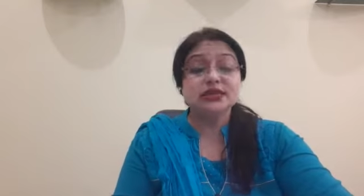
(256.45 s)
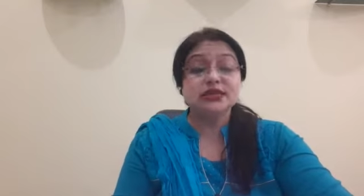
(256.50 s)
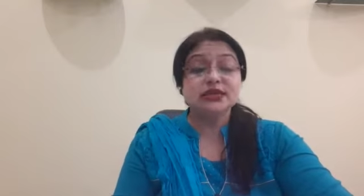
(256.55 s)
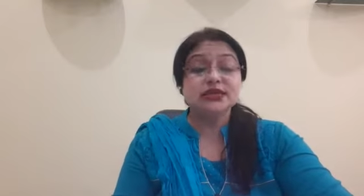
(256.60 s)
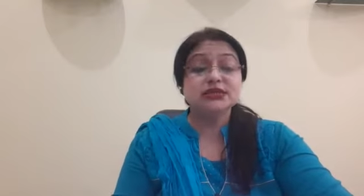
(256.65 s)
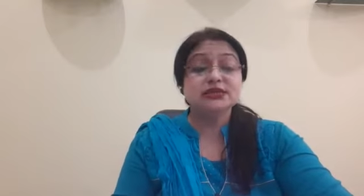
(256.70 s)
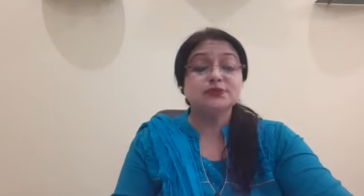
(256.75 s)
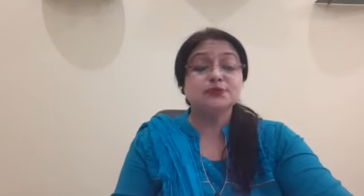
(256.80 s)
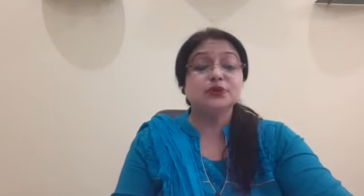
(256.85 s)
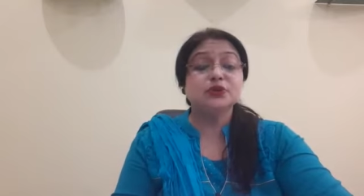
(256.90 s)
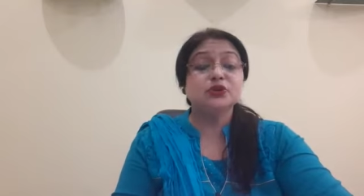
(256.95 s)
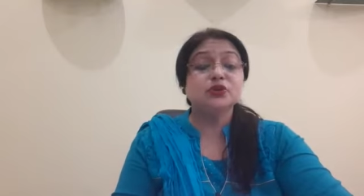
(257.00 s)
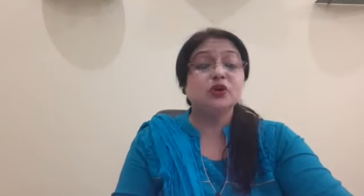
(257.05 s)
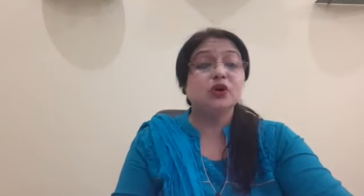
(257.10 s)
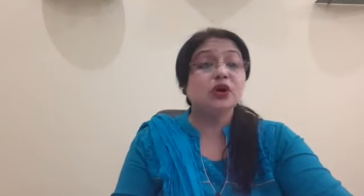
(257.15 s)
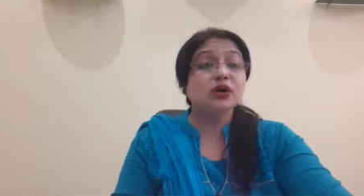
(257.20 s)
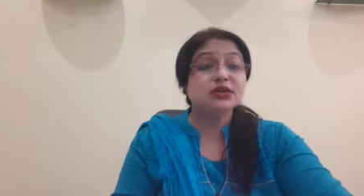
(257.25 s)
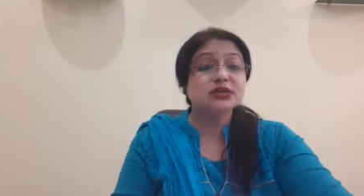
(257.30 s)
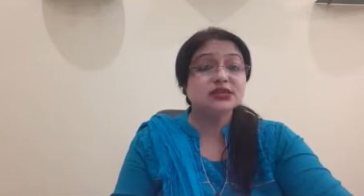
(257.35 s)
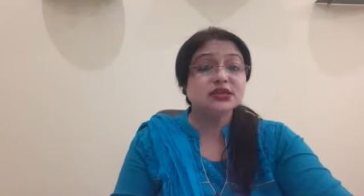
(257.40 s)
his
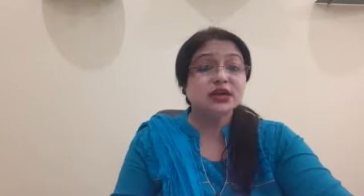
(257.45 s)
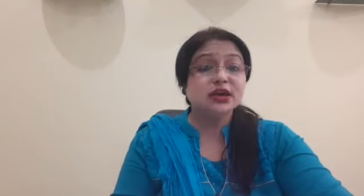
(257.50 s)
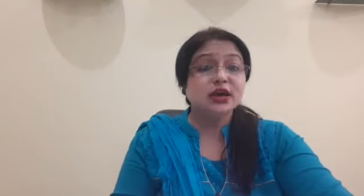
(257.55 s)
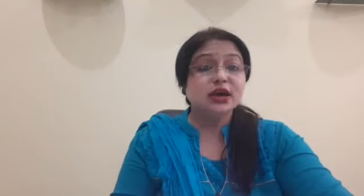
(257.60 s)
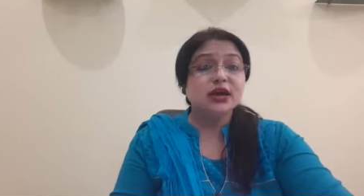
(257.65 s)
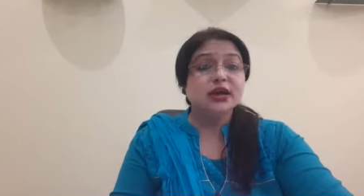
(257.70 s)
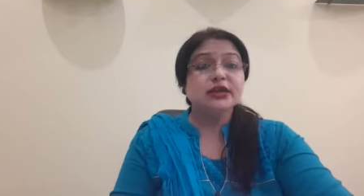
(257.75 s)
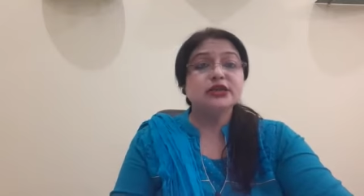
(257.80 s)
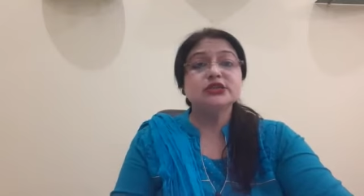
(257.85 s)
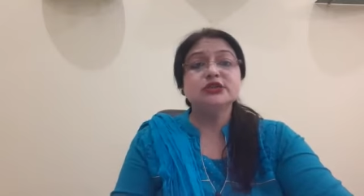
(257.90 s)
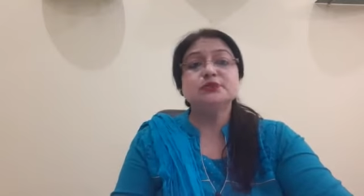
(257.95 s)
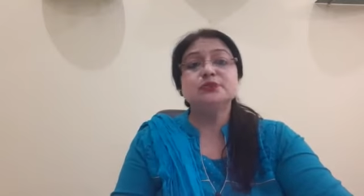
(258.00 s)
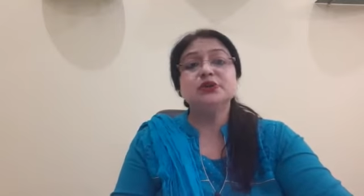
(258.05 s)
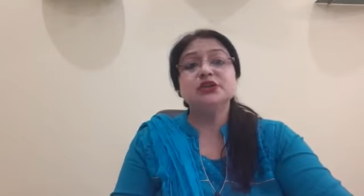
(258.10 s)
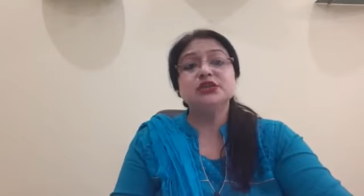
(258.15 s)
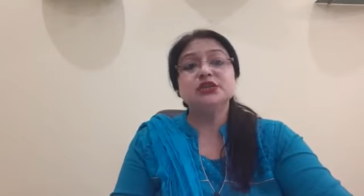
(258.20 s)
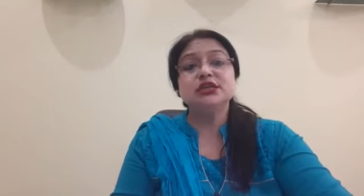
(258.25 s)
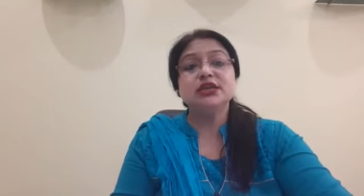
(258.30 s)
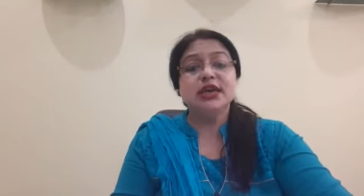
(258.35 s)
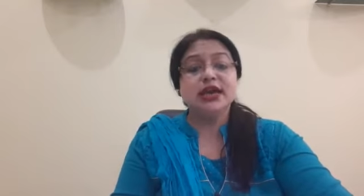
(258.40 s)
pathos, his
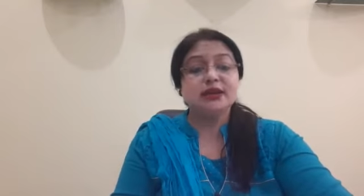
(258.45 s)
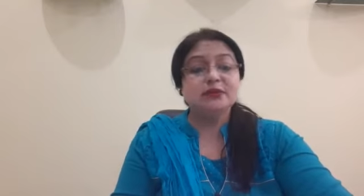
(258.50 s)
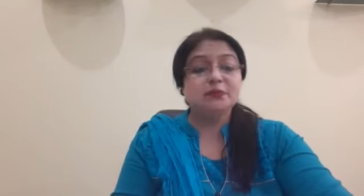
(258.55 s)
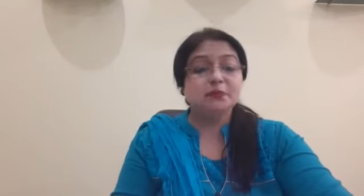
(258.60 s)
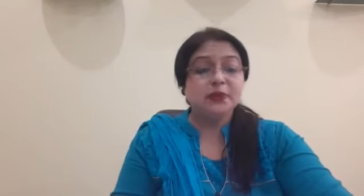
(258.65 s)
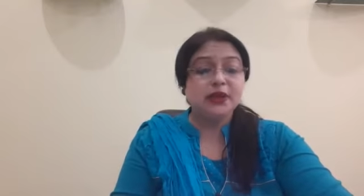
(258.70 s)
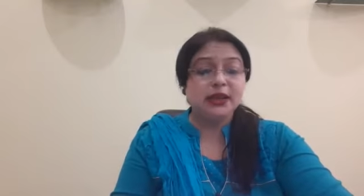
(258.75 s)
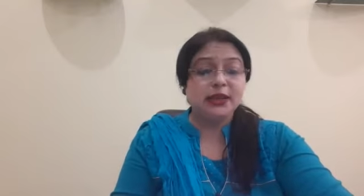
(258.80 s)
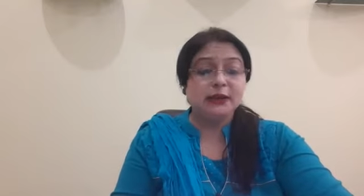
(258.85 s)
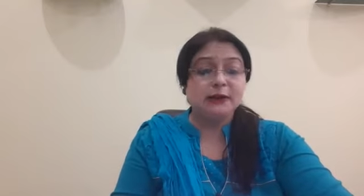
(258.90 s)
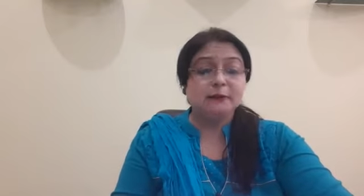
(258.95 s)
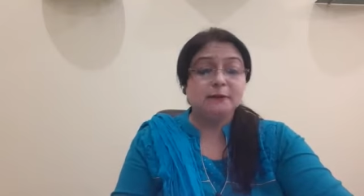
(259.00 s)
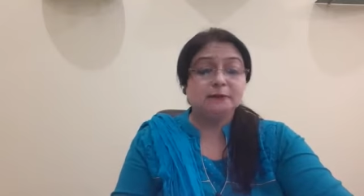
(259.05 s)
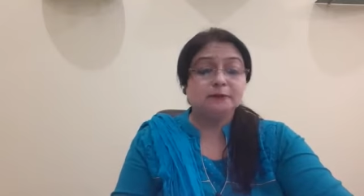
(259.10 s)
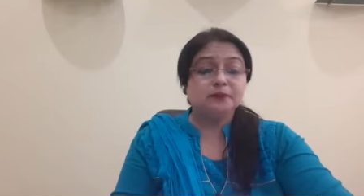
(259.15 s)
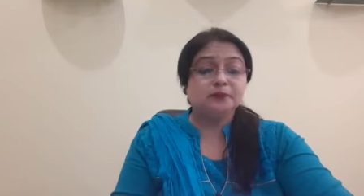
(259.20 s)
pity and pain.